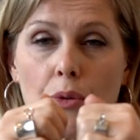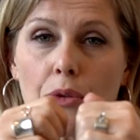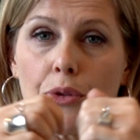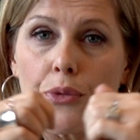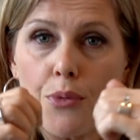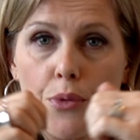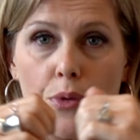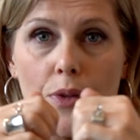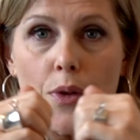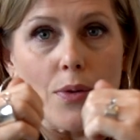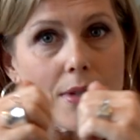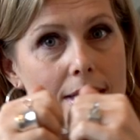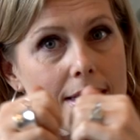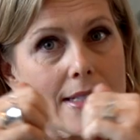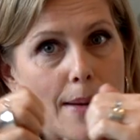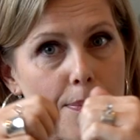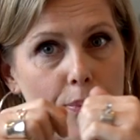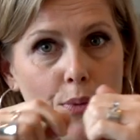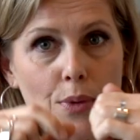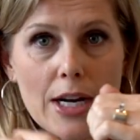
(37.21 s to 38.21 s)
So through those
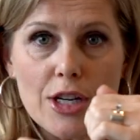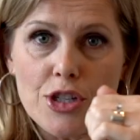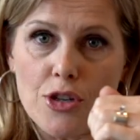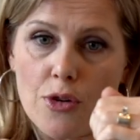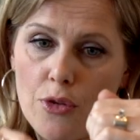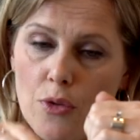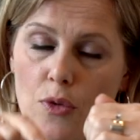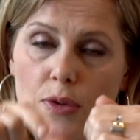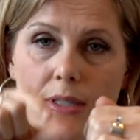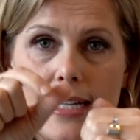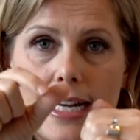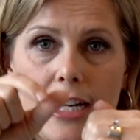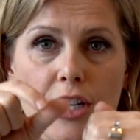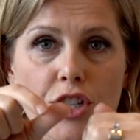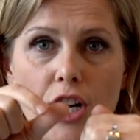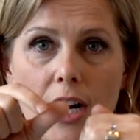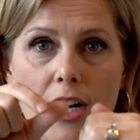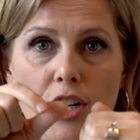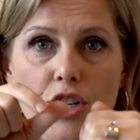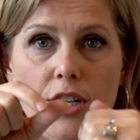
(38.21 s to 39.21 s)
separation of those
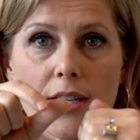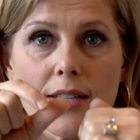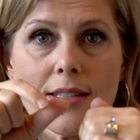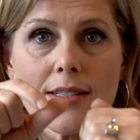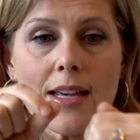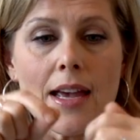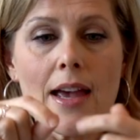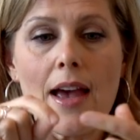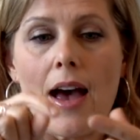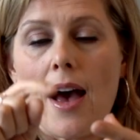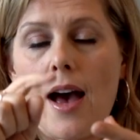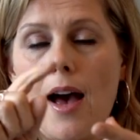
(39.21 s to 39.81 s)
tight junctions,